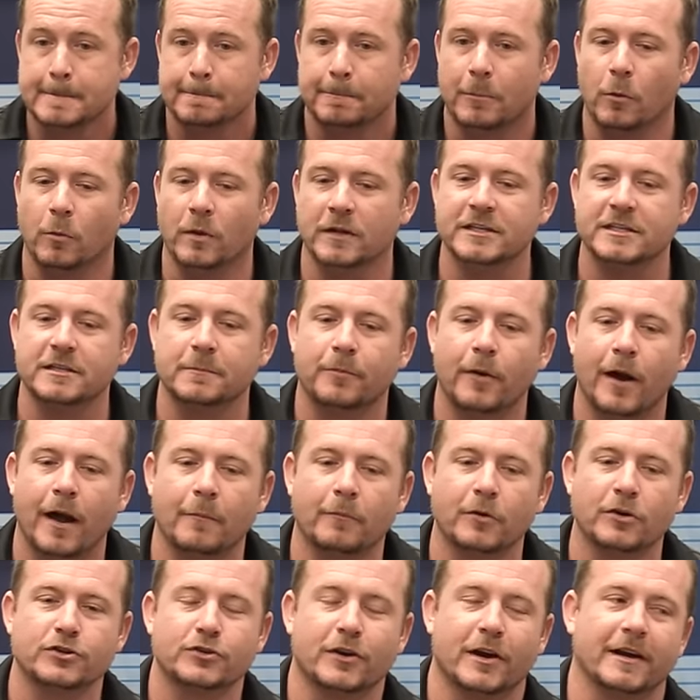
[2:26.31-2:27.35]
But what's the
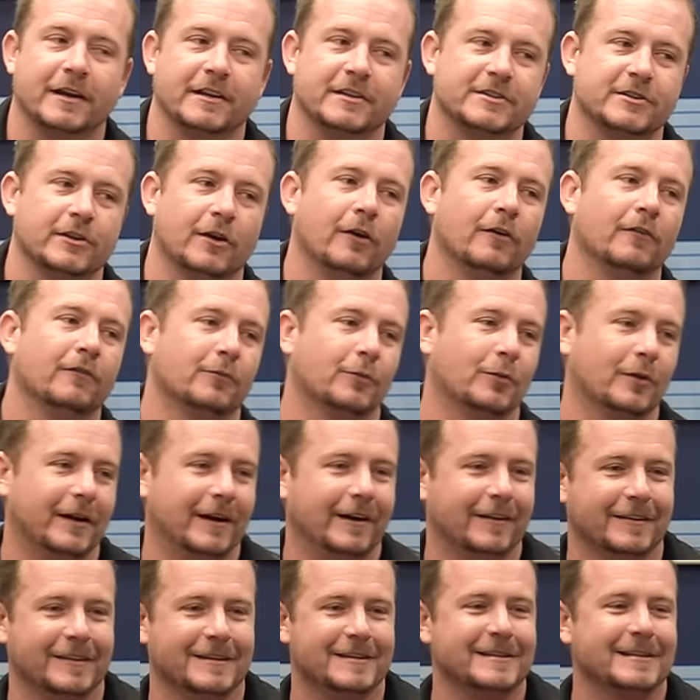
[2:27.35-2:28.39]
problem we're trying to solve for
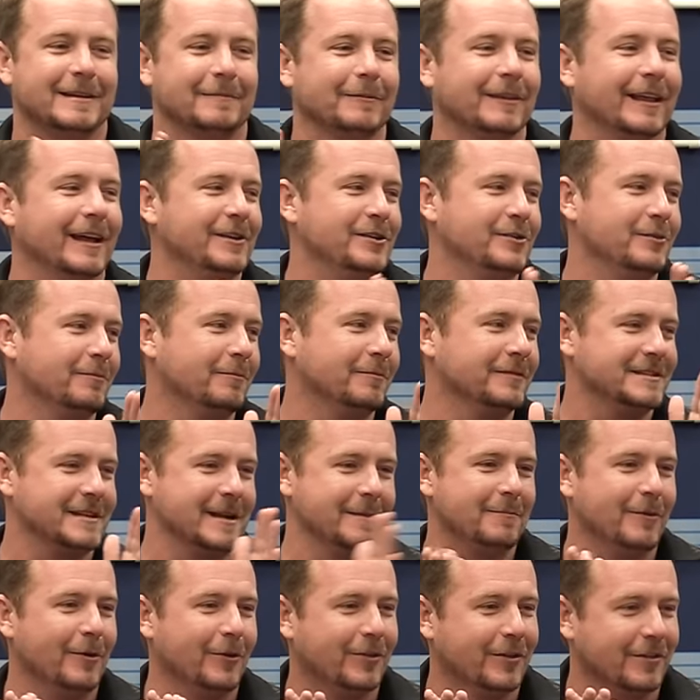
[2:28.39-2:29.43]
here? This is, I'm glad you
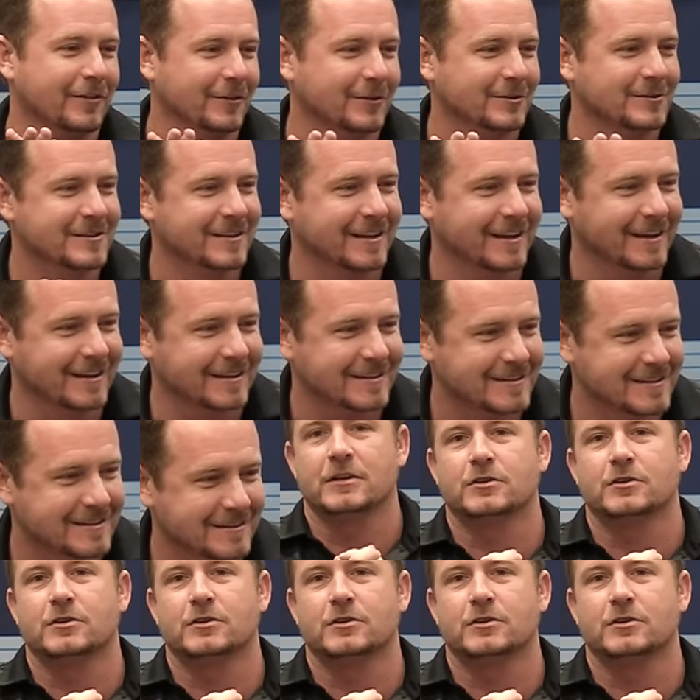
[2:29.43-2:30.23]
said both of those things.